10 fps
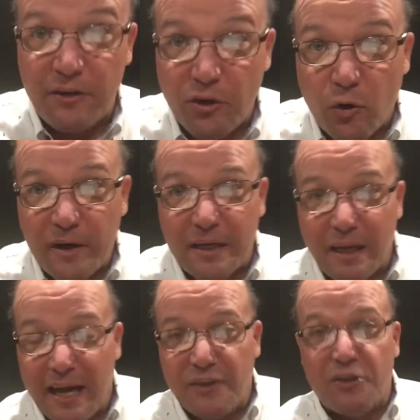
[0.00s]
add to your
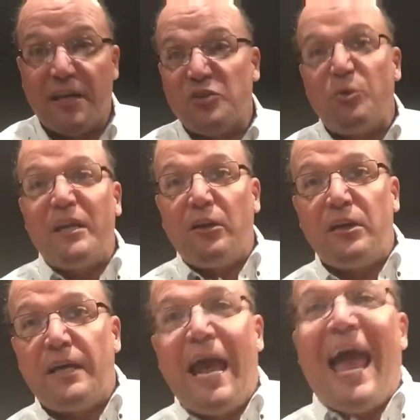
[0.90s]
collection as we
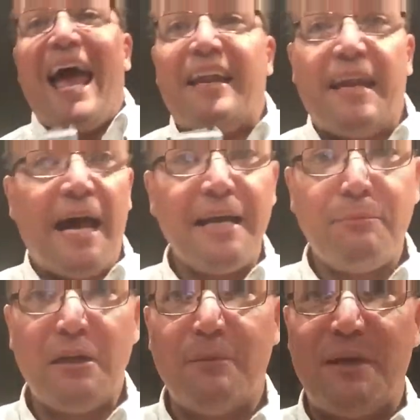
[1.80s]
look at
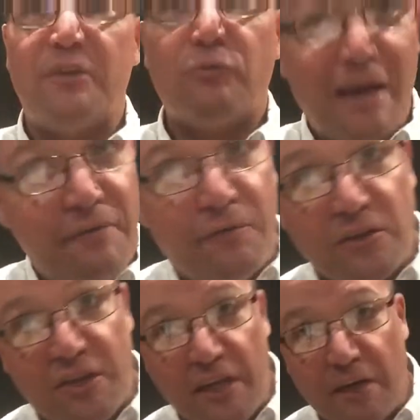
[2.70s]
9mm rifles